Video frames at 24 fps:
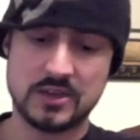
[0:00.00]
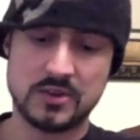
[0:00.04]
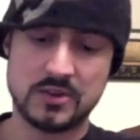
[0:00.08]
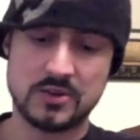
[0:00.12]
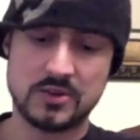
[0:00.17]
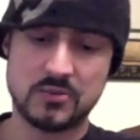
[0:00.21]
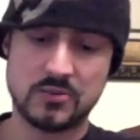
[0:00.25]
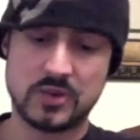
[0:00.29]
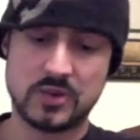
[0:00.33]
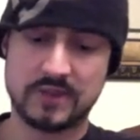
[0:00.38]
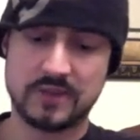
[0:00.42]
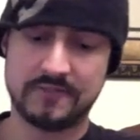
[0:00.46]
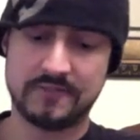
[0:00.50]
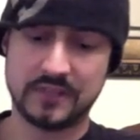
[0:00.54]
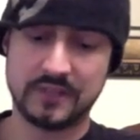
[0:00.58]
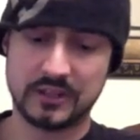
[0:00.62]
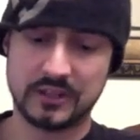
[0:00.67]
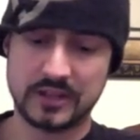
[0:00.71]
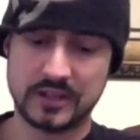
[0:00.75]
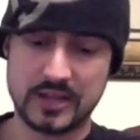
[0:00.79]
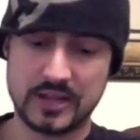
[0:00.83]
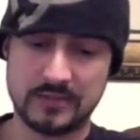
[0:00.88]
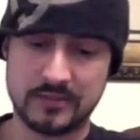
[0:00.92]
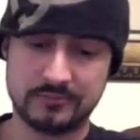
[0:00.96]
when I
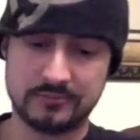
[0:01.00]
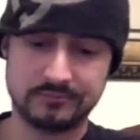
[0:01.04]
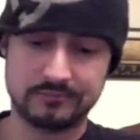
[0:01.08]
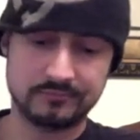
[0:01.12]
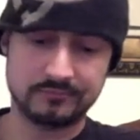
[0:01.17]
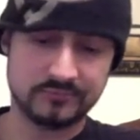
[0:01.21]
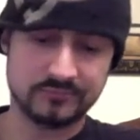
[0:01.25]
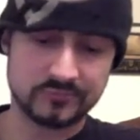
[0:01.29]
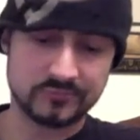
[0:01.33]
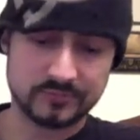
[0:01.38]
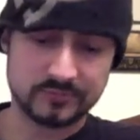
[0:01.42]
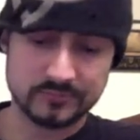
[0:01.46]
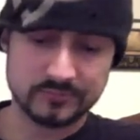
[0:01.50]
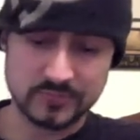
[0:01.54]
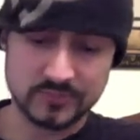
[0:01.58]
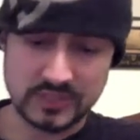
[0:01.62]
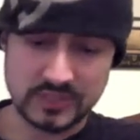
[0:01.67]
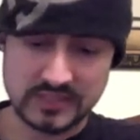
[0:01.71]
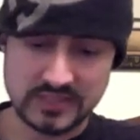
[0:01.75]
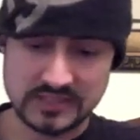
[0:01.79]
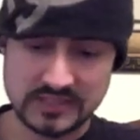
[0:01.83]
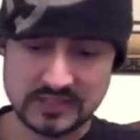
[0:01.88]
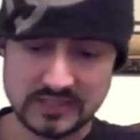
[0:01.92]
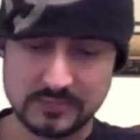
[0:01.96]
fill it up,
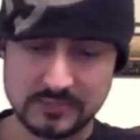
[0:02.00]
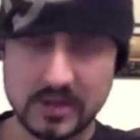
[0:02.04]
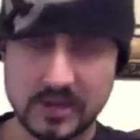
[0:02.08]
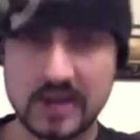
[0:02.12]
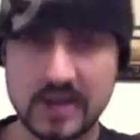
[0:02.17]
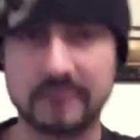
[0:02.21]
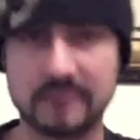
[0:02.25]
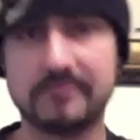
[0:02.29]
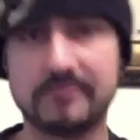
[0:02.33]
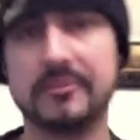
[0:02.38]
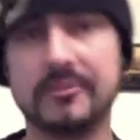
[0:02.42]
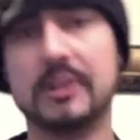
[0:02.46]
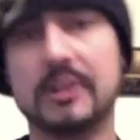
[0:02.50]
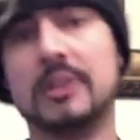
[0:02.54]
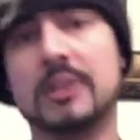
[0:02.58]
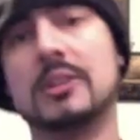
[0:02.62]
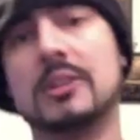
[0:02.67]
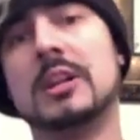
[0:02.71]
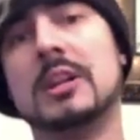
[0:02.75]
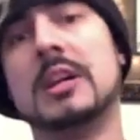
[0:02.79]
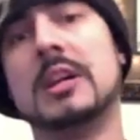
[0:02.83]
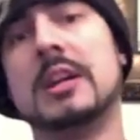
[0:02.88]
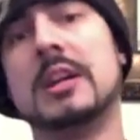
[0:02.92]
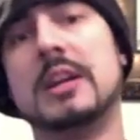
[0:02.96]
because it's a bottom
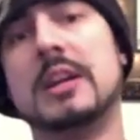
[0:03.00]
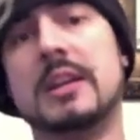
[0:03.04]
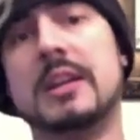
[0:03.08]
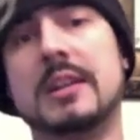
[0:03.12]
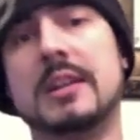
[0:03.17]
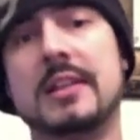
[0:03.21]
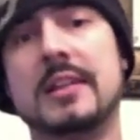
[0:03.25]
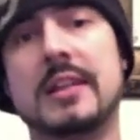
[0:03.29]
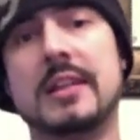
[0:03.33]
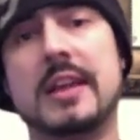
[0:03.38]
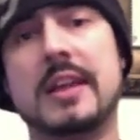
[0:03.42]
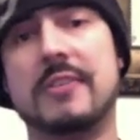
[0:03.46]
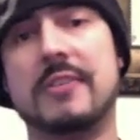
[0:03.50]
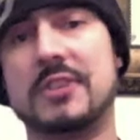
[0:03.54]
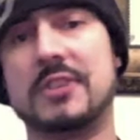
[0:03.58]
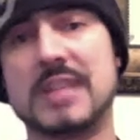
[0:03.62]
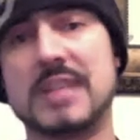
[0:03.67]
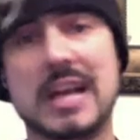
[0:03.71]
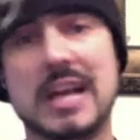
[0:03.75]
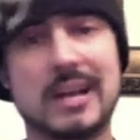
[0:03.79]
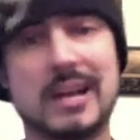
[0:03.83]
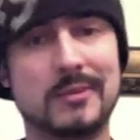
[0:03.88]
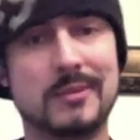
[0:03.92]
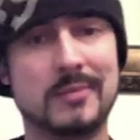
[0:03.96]
fill, every
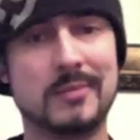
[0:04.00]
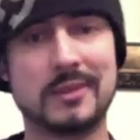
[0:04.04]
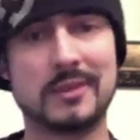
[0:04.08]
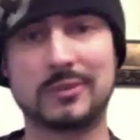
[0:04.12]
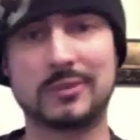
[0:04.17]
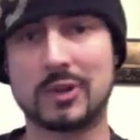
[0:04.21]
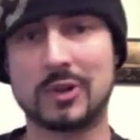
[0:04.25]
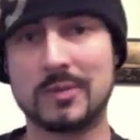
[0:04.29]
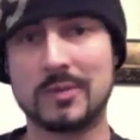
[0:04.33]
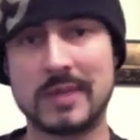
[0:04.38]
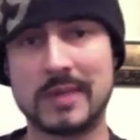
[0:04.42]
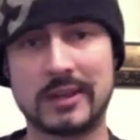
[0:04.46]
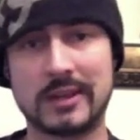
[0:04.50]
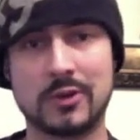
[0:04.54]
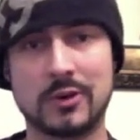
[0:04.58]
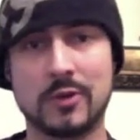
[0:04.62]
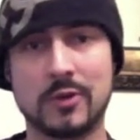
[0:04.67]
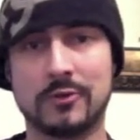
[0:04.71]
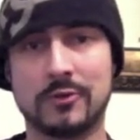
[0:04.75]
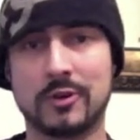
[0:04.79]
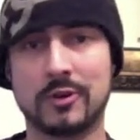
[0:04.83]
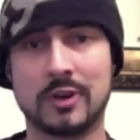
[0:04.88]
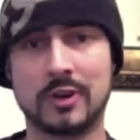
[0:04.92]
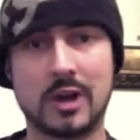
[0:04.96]
time I turn it back
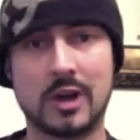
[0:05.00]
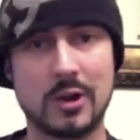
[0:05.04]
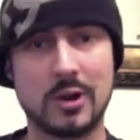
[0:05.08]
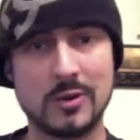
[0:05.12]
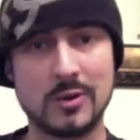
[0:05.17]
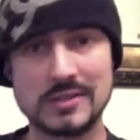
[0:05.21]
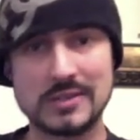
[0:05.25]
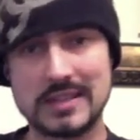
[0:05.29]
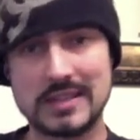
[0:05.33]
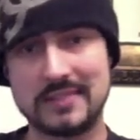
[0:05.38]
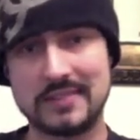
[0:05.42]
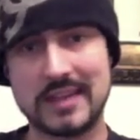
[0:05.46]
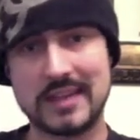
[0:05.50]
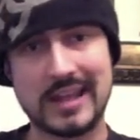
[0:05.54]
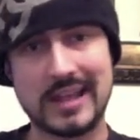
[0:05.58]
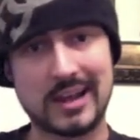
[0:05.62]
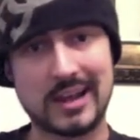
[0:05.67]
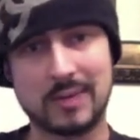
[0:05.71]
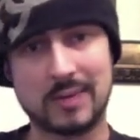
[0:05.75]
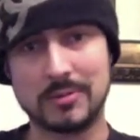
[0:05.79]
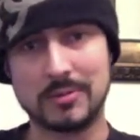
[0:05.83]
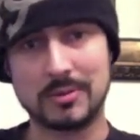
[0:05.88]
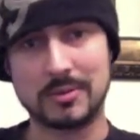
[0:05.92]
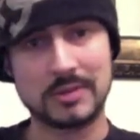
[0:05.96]
over, I always have that
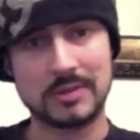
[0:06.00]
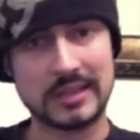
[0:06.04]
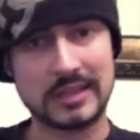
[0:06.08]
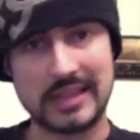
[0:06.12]
air bubble.